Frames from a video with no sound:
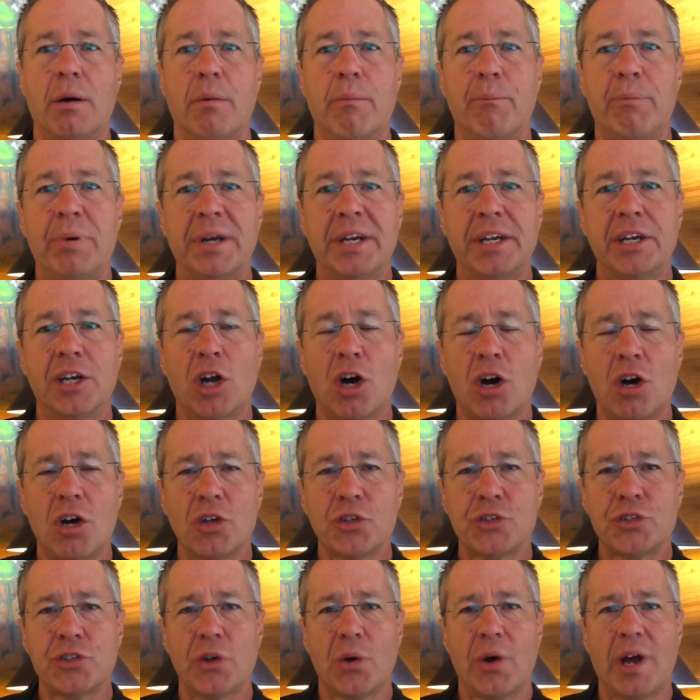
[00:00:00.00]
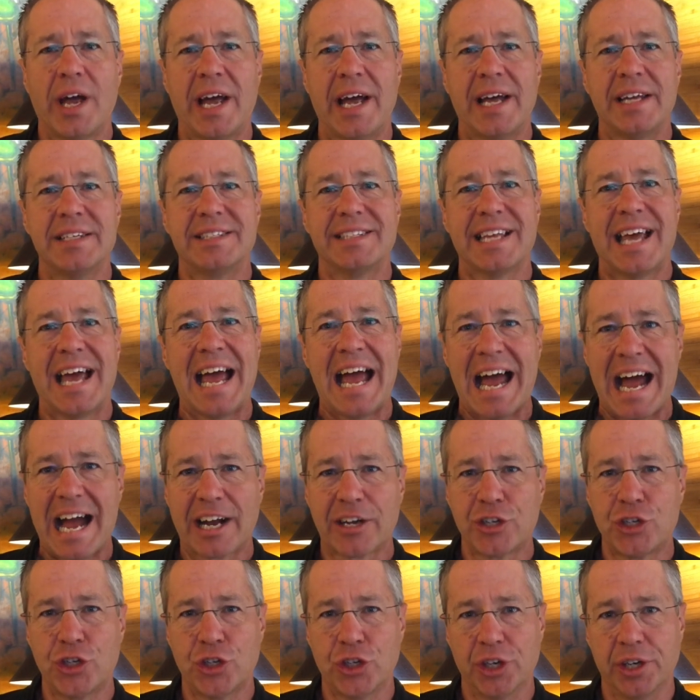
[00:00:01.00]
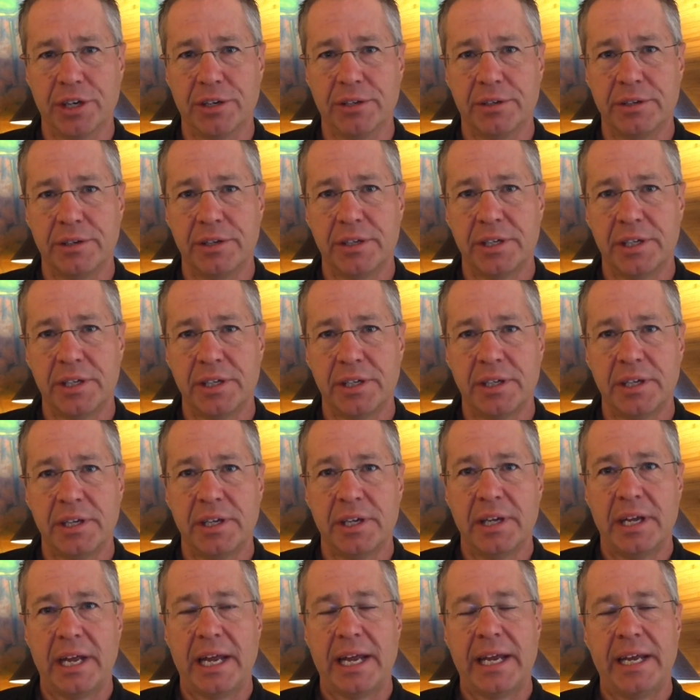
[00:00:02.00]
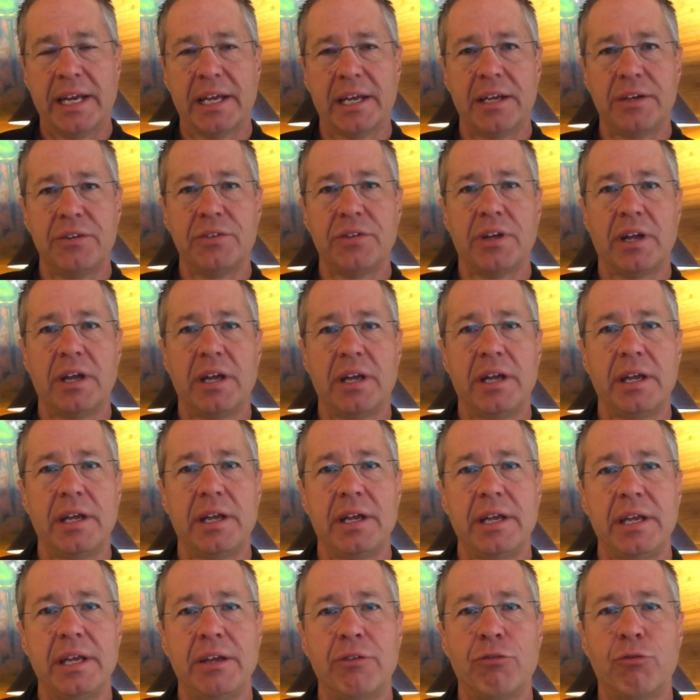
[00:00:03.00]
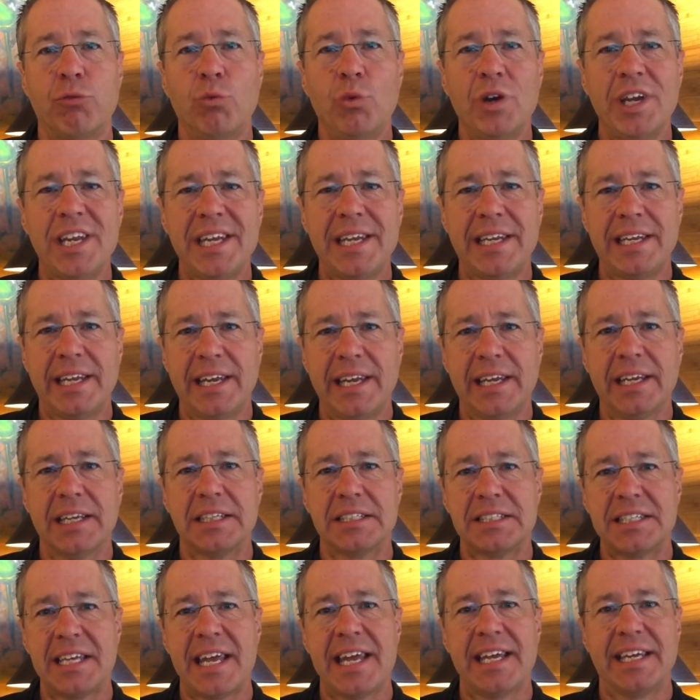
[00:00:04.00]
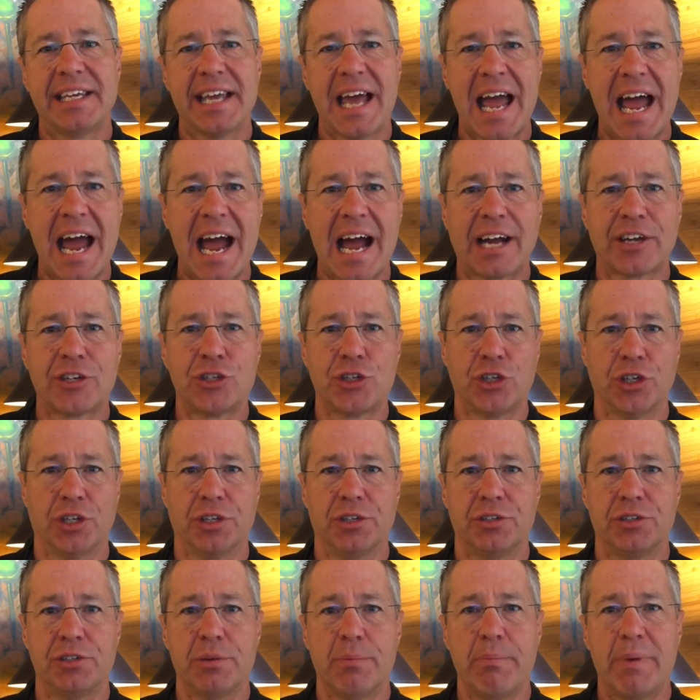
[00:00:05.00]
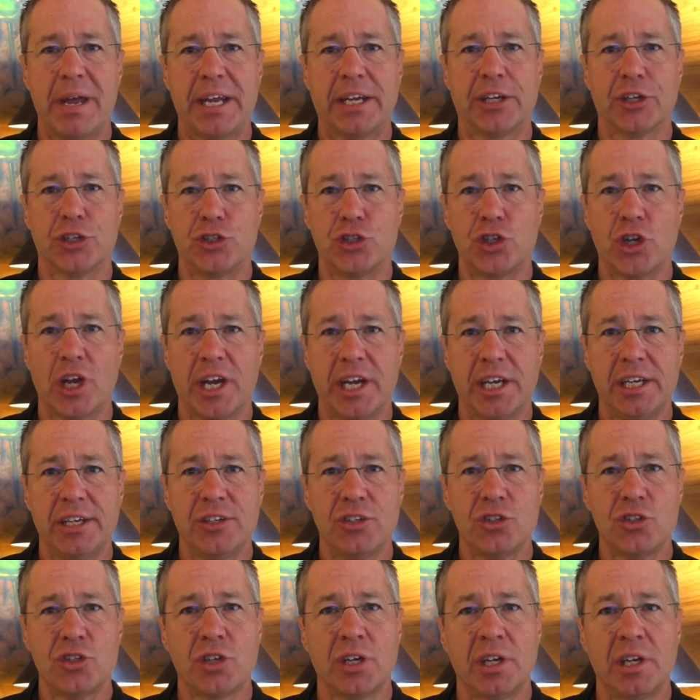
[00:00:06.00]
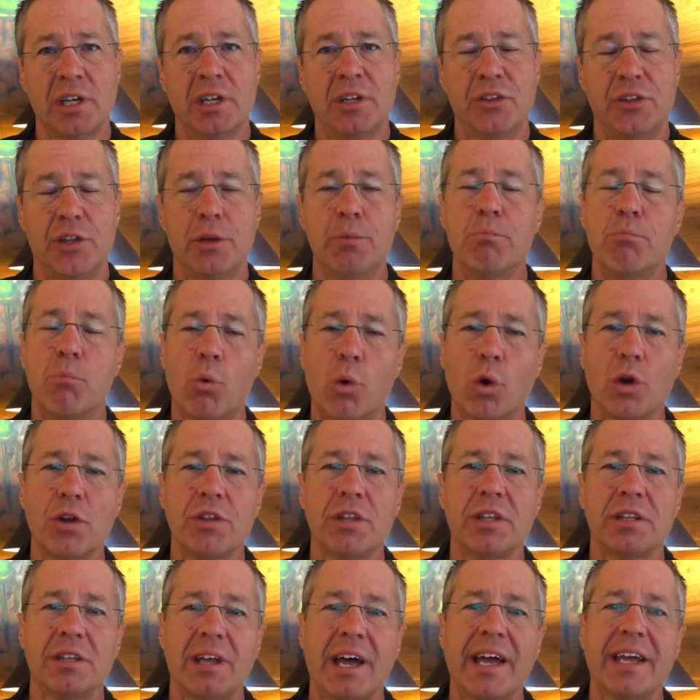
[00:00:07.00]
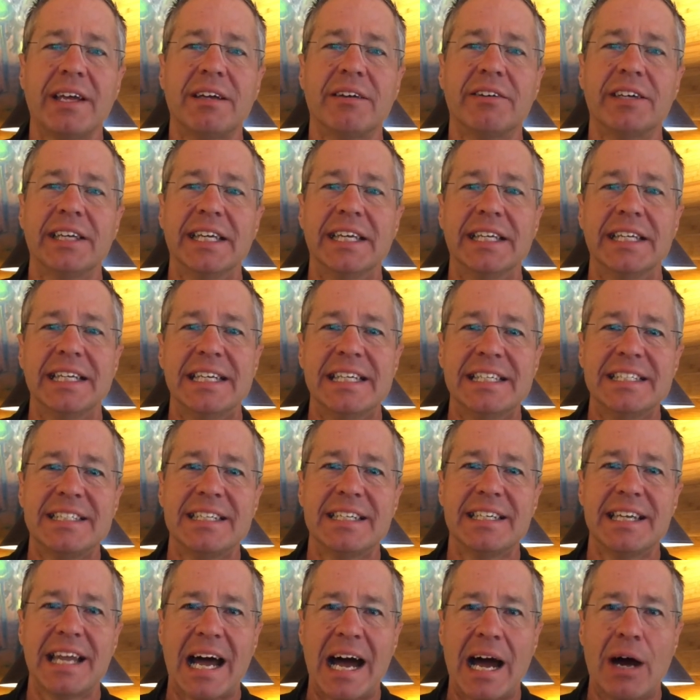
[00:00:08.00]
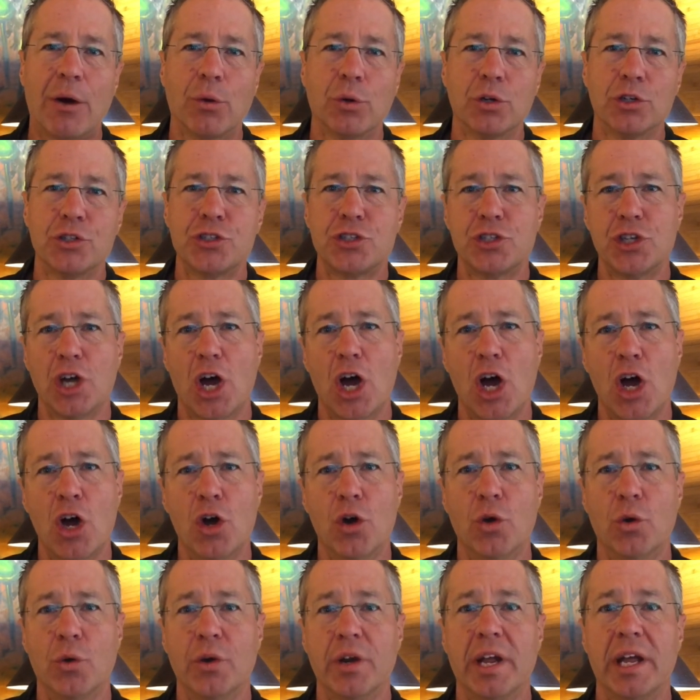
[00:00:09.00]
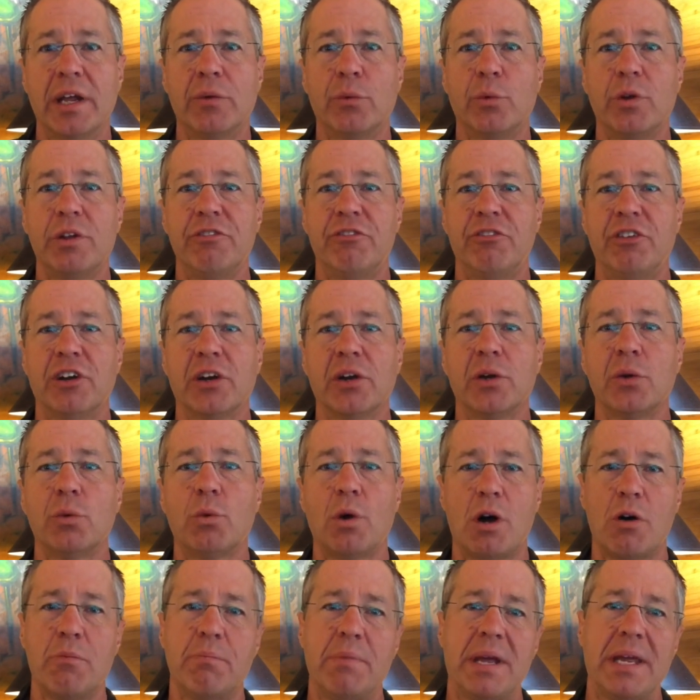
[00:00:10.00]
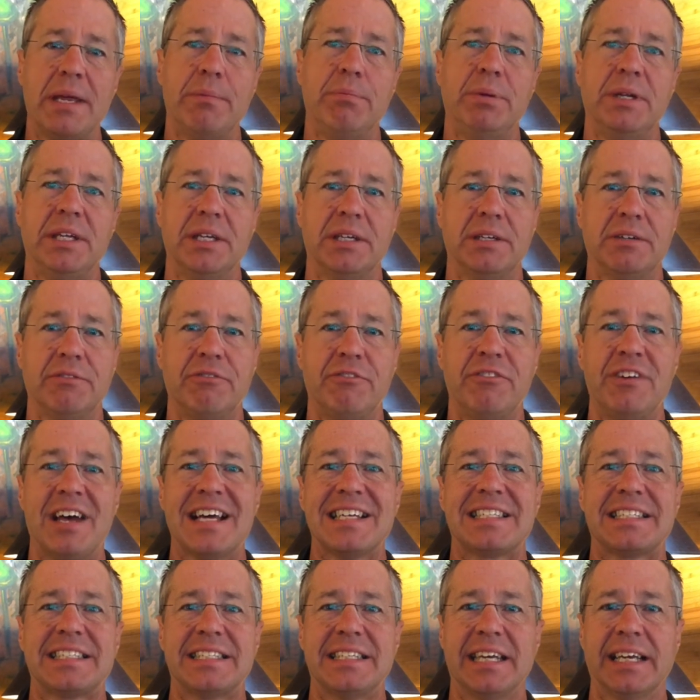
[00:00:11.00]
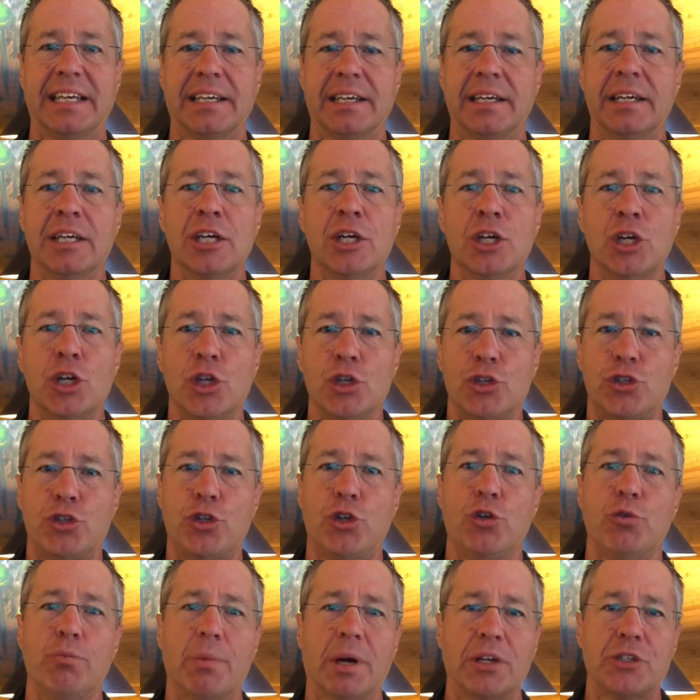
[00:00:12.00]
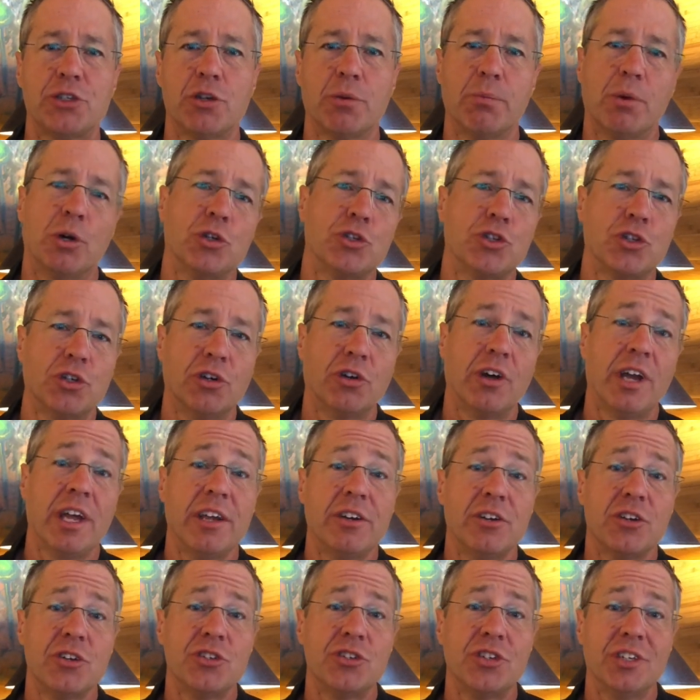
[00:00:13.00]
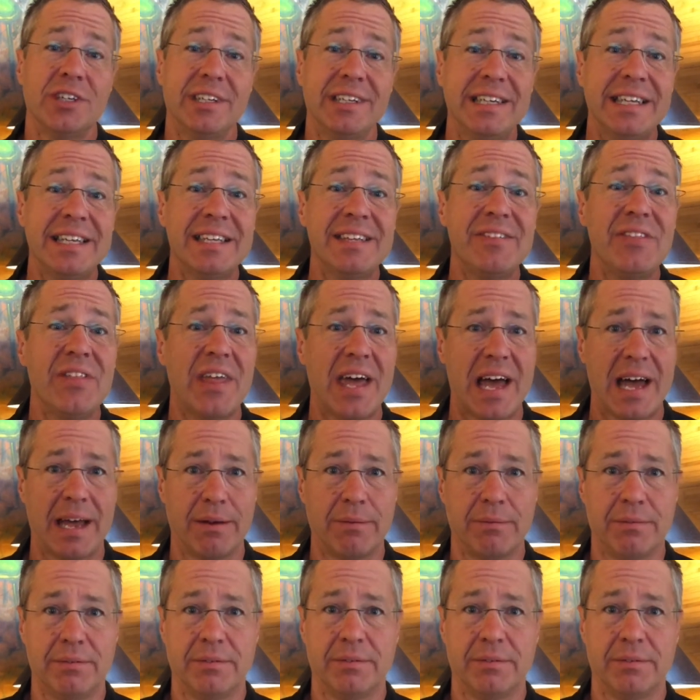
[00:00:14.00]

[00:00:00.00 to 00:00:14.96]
But it also has action. And if we can't take action to make a change, then more than likely it isn't ours to own. And we very well may be investing too much emotional energy in that.